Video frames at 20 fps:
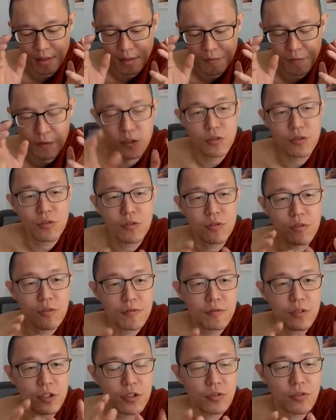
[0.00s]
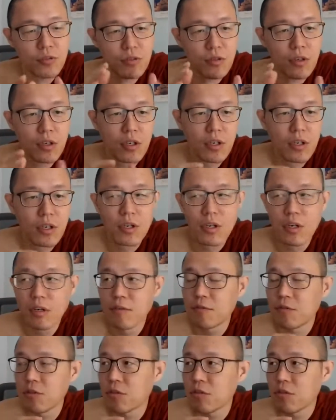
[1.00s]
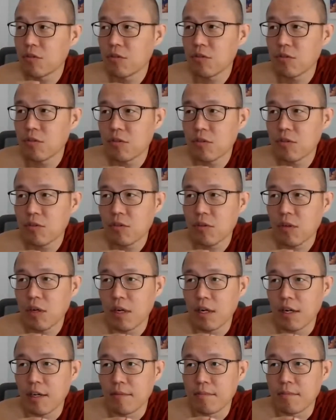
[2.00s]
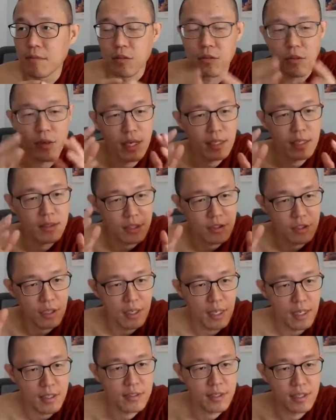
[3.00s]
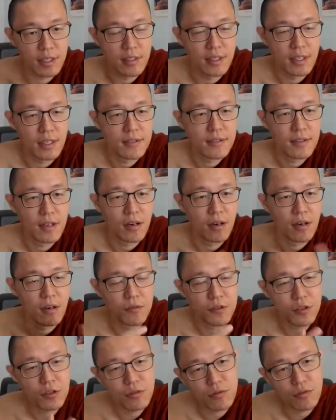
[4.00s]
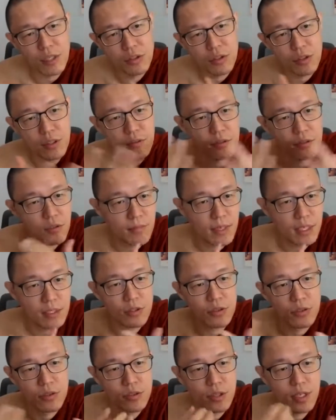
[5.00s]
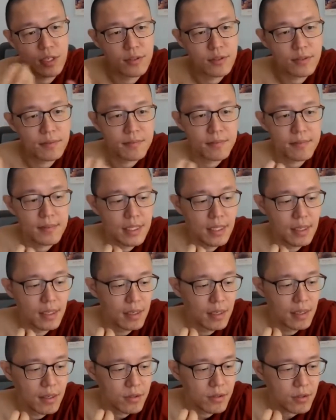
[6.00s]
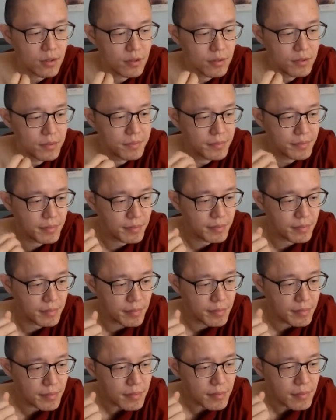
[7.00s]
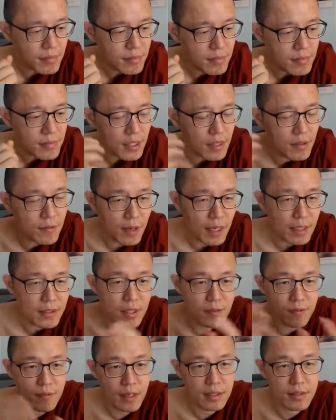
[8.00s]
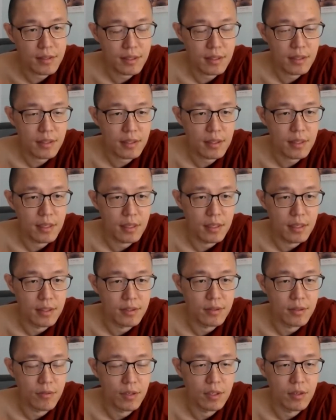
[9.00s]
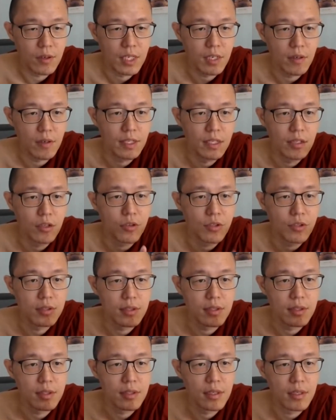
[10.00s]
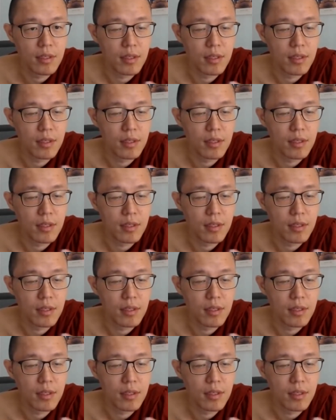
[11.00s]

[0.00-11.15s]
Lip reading: few go at such a large scale, or few retrieve so much sutras. So Fa Xian Fa Shi is one of the Lü Shi,